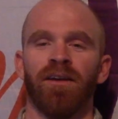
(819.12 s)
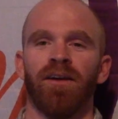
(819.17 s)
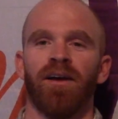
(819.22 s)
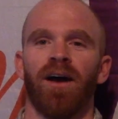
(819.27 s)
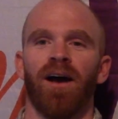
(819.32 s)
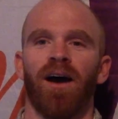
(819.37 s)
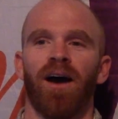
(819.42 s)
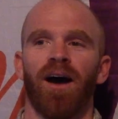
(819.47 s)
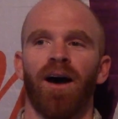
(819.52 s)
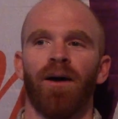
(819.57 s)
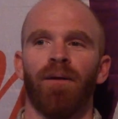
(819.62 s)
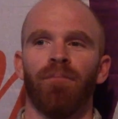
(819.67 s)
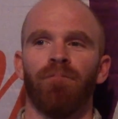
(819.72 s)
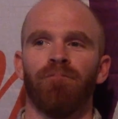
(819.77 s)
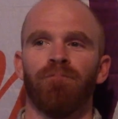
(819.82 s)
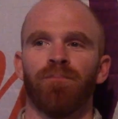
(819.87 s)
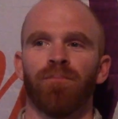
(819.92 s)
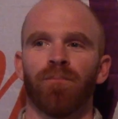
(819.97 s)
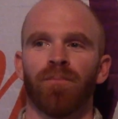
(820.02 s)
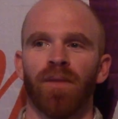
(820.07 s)

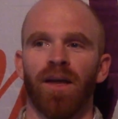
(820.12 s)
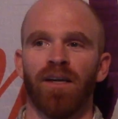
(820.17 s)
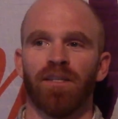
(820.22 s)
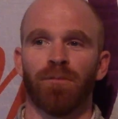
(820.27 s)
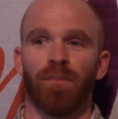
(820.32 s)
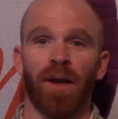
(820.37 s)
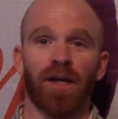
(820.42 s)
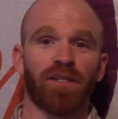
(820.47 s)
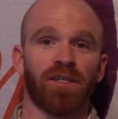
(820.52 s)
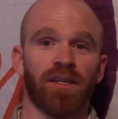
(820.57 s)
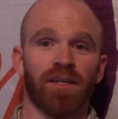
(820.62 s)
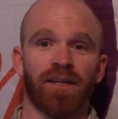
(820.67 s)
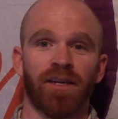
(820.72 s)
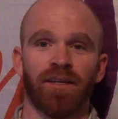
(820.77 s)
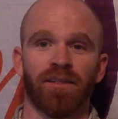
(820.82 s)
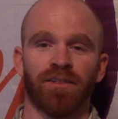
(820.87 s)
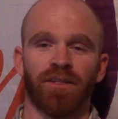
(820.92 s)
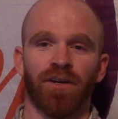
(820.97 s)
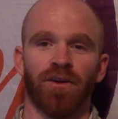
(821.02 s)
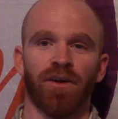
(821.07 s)
especially
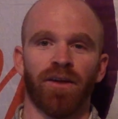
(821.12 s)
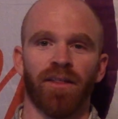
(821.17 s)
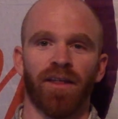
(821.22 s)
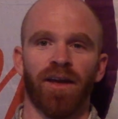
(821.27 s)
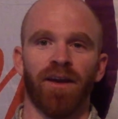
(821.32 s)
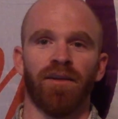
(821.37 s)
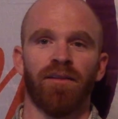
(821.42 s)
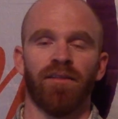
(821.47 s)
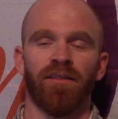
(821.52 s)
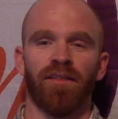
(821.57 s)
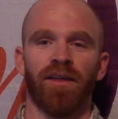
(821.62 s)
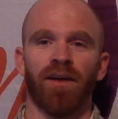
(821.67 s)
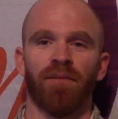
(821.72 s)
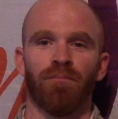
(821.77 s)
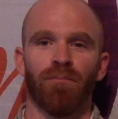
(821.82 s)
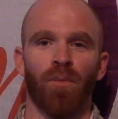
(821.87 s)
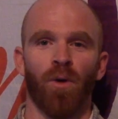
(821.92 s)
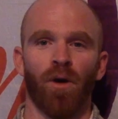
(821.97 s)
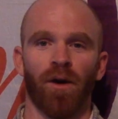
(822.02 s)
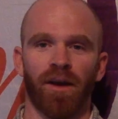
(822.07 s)
considering
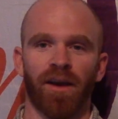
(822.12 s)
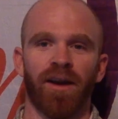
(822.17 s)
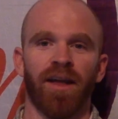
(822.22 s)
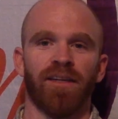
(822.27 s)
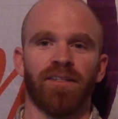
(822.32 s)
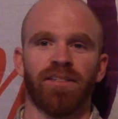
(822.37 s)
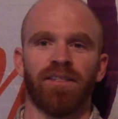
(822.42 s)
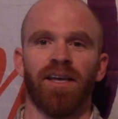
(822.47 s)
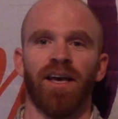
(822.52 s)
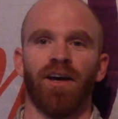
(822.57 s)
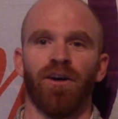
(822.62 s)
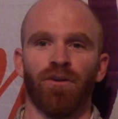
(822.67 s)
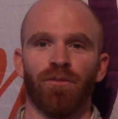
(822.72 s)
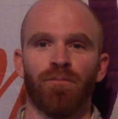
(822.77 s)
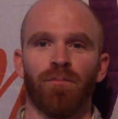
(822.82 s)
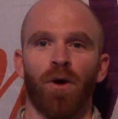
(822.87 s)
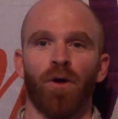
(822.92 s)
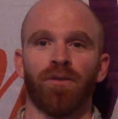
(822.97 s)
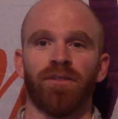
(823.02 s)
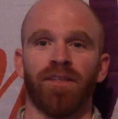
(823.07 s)
that Morgan has sailed
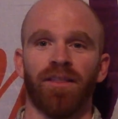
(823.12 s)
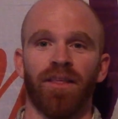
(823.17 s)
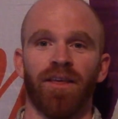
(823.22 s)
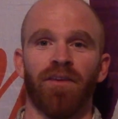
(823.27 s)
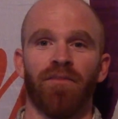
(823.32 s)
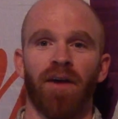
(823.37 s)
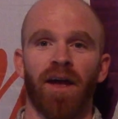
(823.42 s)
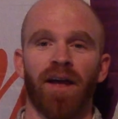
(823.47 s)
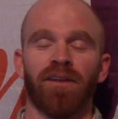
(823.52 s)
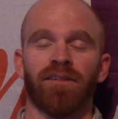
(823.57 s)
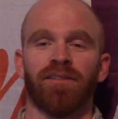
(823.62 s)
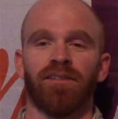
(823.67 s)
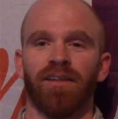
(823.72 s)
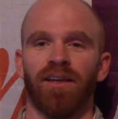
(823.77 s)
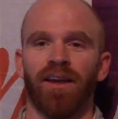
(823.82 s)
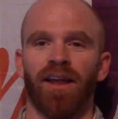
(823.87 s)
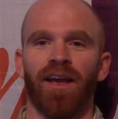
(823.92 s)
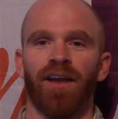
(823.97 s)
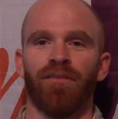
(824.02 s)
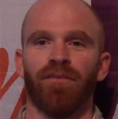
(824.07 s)
most of the events
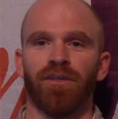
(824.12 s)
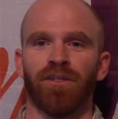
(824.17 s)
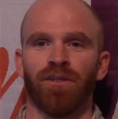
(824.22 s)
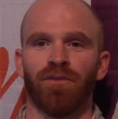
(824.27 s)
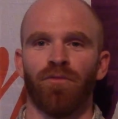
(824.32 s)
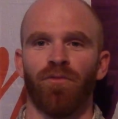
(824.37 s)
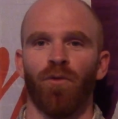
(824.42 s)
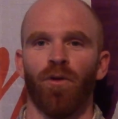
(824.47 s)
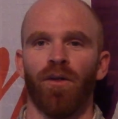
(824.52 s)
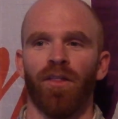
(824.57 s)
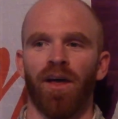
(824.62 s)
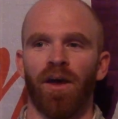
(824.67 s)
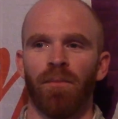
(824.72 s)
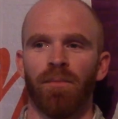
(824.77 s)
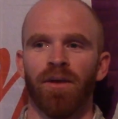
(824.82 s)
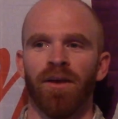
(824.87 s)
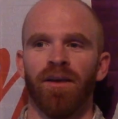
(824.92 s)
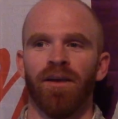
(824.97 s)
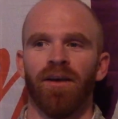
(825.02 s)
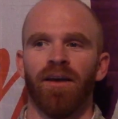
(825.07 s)
in A Division for them,
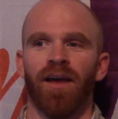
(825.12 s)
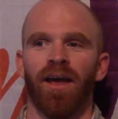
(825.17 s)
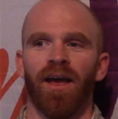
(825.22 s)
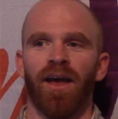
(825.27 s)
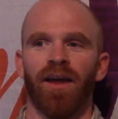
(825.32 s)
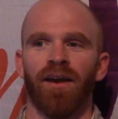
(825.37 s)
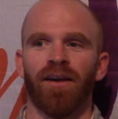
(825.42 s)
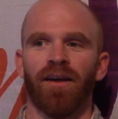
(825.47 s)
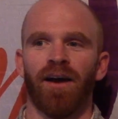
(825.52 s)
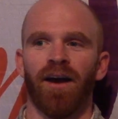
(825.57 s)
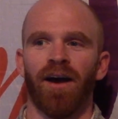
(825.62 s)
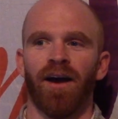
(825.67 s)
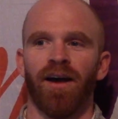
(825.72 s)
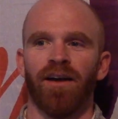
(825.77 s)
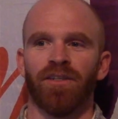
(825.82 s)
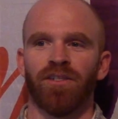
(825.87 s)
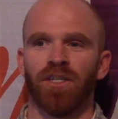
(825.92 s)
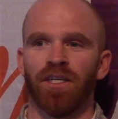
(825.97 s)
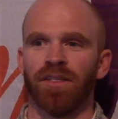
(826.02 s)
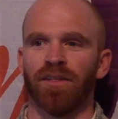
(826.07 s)

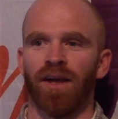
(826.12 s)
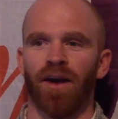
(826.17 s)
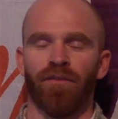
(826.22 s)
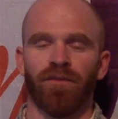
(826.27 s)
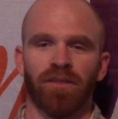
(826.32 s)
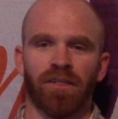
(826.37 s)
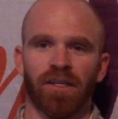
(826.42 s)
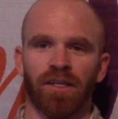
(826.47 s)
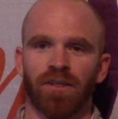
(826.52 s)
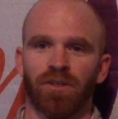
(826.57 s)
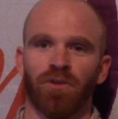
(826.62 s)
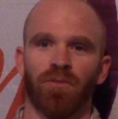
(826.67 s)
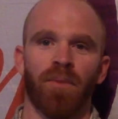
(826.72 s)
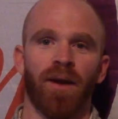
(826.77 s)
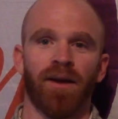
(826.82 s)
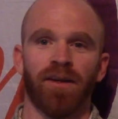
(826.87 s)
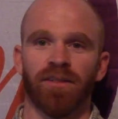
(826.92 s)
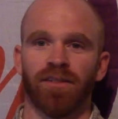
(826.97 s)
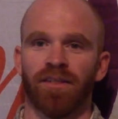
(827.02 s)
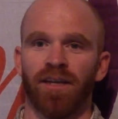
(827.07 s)
and she's obviously a
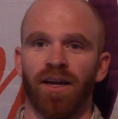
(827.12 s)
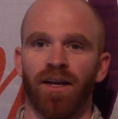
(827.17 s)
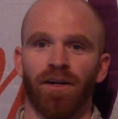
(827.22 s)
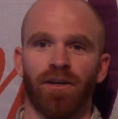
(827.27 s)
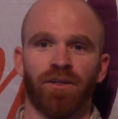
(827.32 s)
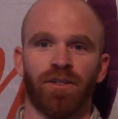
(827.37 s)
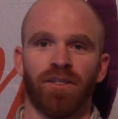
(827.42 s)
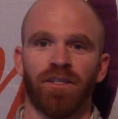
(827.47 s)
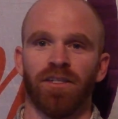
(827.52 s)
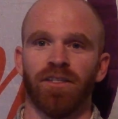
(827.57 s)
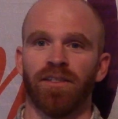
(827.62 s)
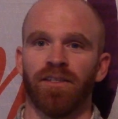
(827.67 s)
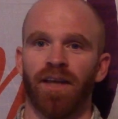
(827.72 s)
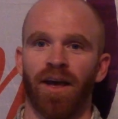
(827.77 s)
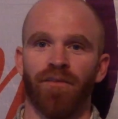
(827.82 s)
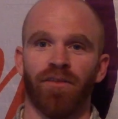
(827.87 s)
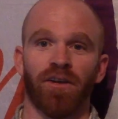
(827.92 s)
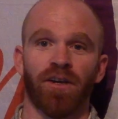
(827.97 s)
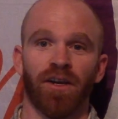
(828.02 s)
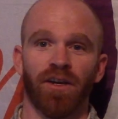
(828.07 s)
tremendous sailor. She's
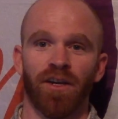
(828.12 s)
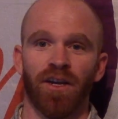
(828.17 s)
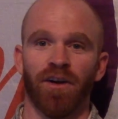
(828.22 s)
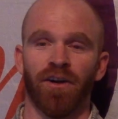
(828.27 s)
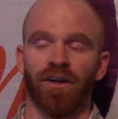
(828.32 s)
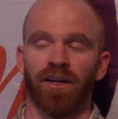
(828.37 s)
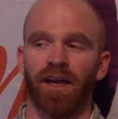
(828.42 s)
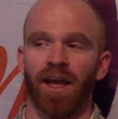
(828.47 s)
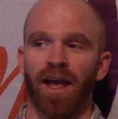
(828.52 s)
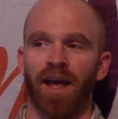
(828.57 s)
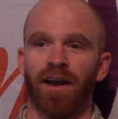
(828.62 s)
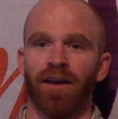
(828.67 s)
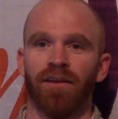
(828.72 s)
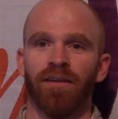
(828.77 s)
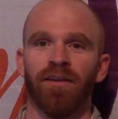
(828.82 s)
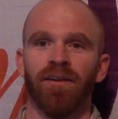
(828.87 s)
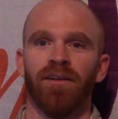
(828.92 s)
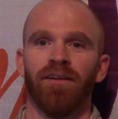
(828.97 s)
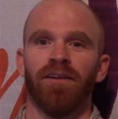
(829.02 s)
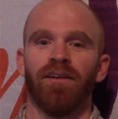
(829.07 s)
having a good year again.
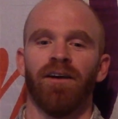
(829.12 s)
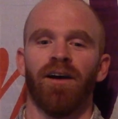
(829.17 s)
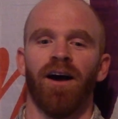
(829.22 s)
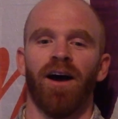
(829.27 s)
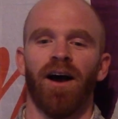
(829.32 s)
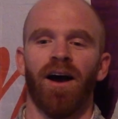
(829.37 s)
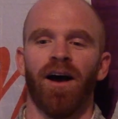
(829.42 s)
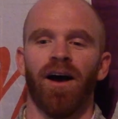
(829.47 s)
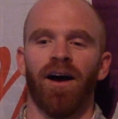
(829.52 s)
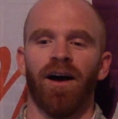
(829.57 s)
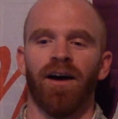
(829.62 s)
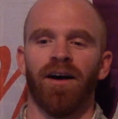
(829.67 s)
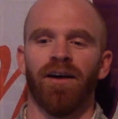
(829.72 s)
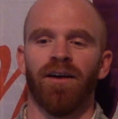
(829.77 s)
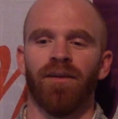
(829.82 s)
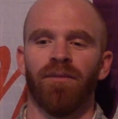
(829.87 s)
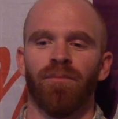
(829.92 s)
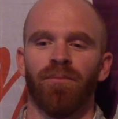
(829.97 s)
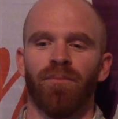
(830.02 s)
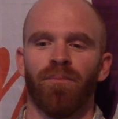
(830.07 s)

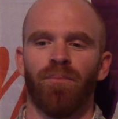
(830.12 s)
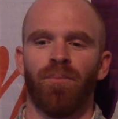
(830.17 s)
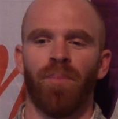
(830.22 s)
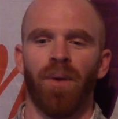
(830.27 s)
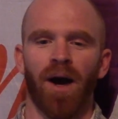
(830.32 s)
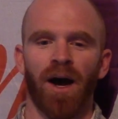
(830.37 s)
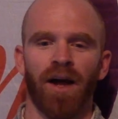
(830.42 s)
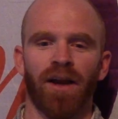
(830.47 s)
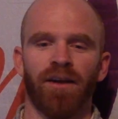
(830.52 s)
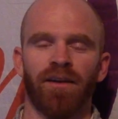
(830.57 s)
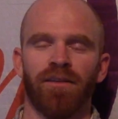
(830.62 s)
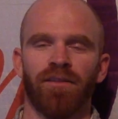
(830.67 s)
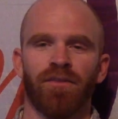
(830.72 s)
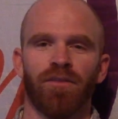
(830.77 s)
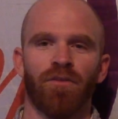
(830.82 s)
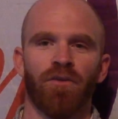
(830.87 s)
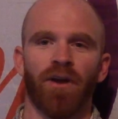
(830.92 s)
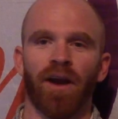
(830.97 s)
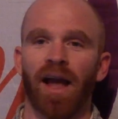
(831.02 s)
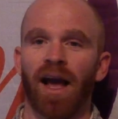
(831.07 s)
But
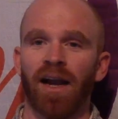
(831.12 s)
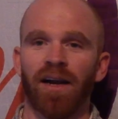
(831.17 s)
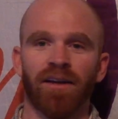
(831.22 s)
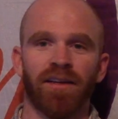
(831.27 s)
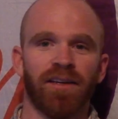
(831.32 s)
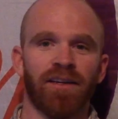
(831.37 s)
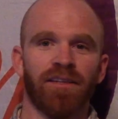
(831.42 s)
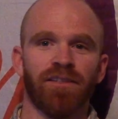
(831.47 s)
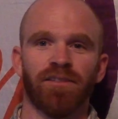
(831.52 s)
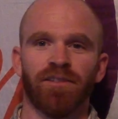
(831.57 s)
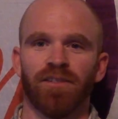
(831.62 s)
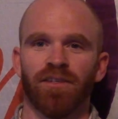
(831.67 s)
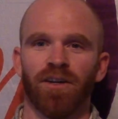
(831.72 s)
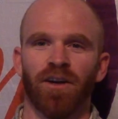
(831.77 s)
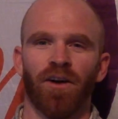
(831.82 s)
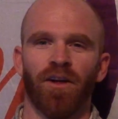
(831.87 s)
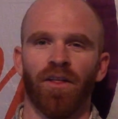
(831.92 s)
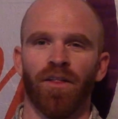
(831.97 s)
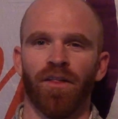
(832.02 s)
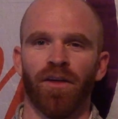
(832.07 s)
the reality is, you
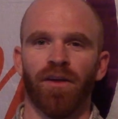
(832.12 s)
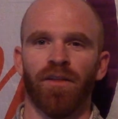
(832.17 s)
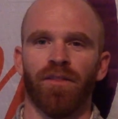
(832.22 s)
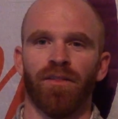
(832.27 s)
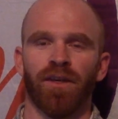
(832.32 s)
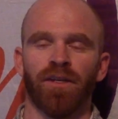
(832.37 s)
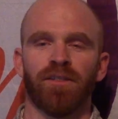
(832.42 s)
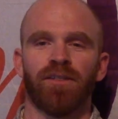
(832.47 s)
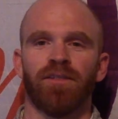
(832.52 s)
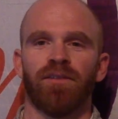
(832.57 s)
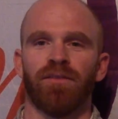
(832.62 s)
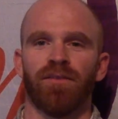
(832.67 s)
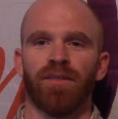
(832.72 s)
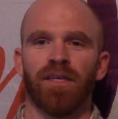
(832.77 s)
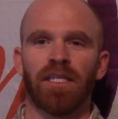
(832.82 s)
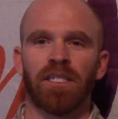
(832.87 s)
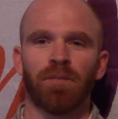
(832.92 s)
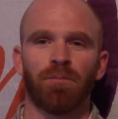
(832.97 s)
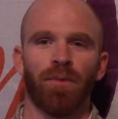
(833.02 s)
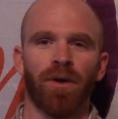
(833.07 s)
know, this
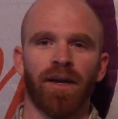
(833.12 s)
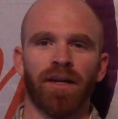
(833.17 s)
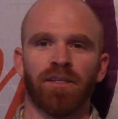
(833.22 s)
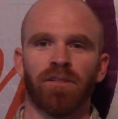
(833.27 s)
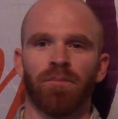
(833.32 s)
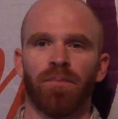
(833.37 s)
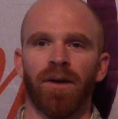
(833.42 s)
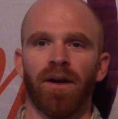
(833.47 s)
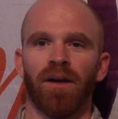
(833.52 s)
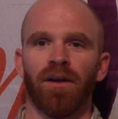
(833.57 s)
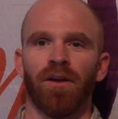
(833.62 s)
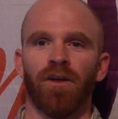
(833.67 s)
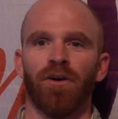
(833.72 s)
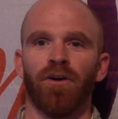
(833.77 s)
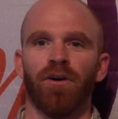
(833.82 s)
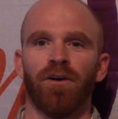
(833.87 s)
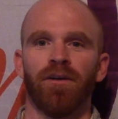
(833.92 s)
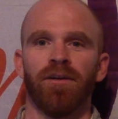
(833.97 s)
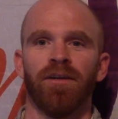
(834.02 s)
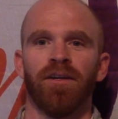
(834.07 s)
spring's been a
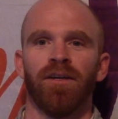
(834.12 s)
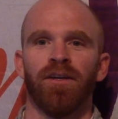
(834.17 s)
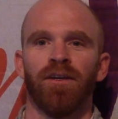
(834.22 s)
little